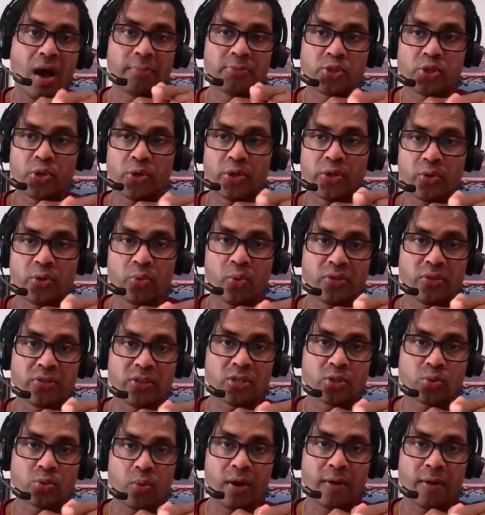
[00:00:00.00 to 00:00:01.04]
I'm showing you on
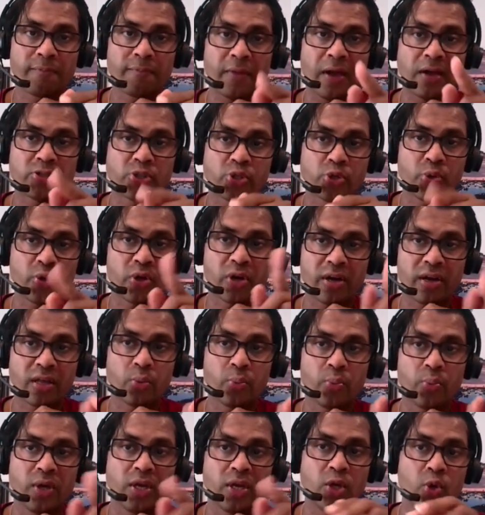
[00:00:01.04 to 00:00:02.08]
this one. I'll show you in
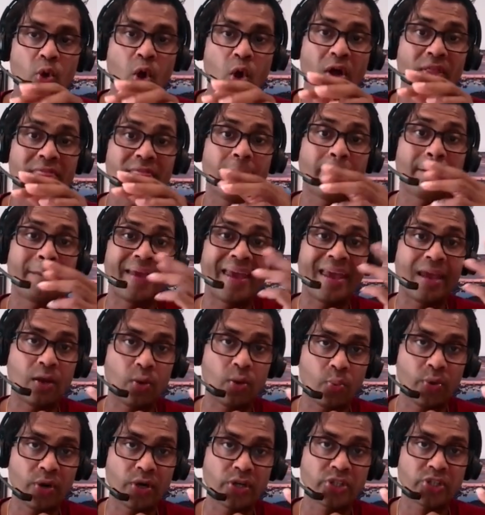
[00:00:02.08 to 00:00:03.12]
another video on the paid
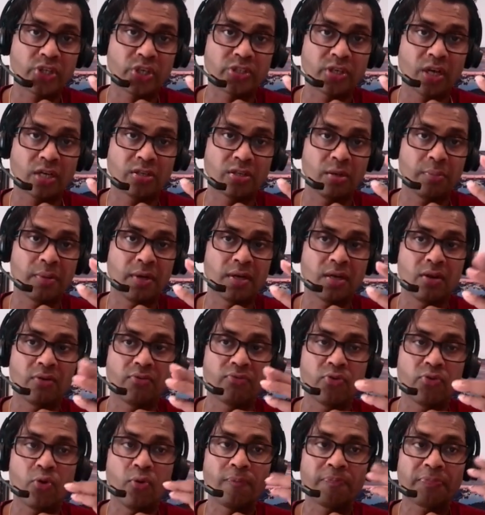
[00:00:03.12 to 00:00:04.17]
version, ChatGPT
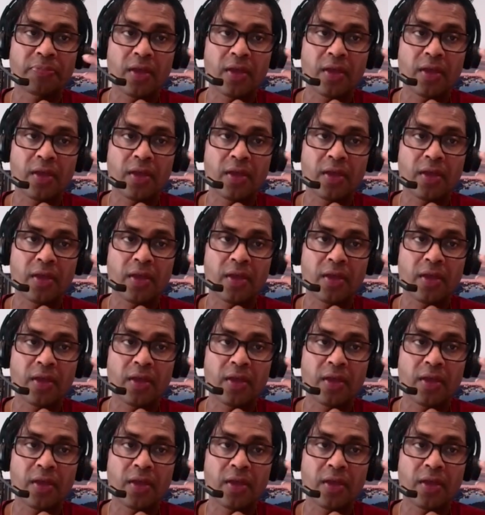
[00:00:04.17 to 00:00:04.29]
4,